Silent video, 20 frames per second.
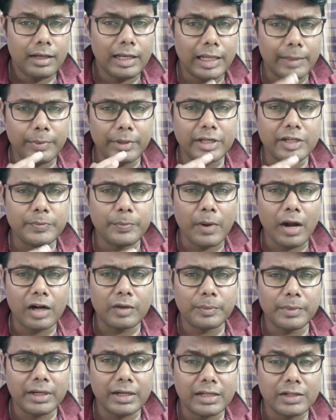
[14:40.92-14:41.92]
Labor
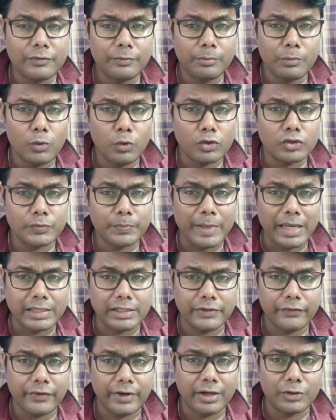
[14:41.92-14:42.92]
department in more
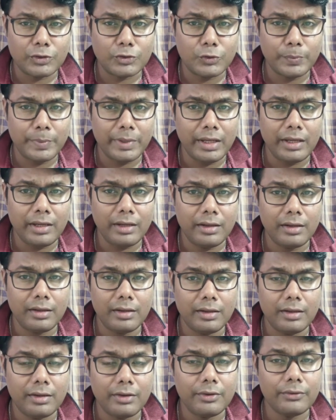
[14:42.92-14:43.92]
specific to be
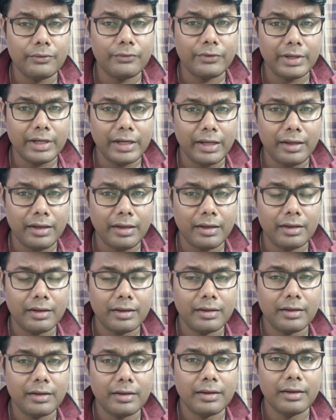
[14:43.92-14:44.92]
very
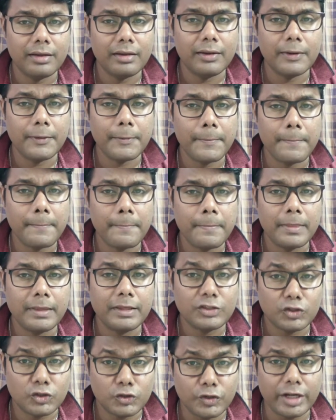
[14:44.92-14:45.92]

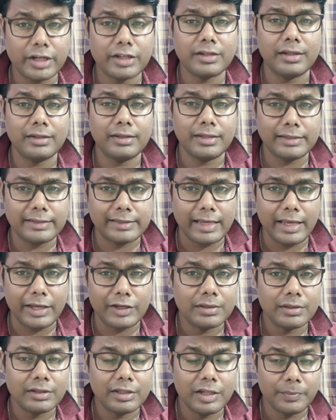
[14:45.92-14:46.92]
strict in this
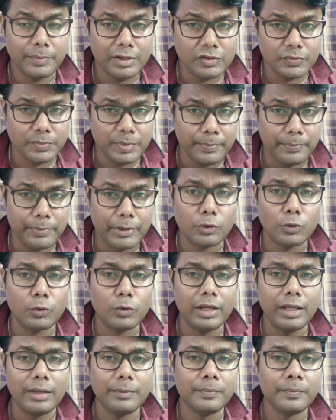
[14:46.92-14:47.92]
case. There must be
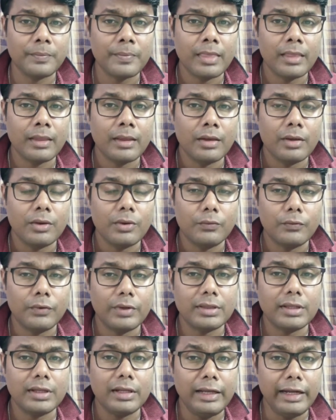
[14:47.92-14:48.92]
petroleum
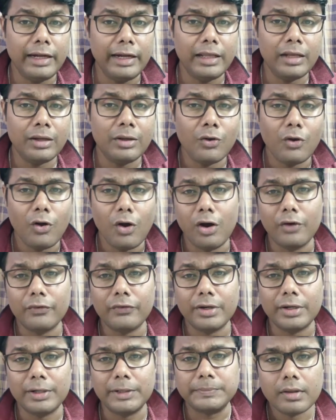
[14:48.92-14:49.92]
with the leading
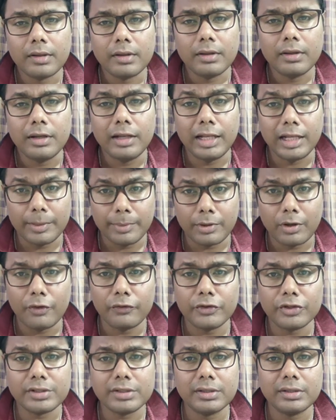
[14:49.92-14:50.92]
of a labor
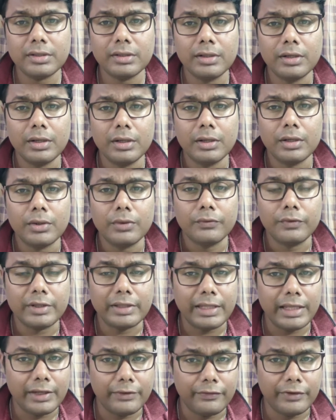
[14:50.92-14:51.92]
officer
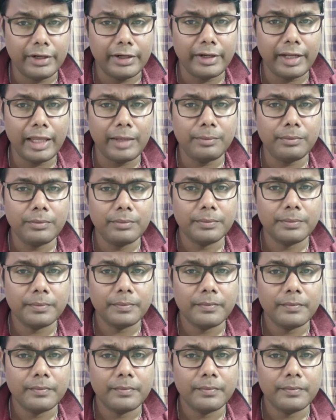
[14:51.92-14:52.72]
with every team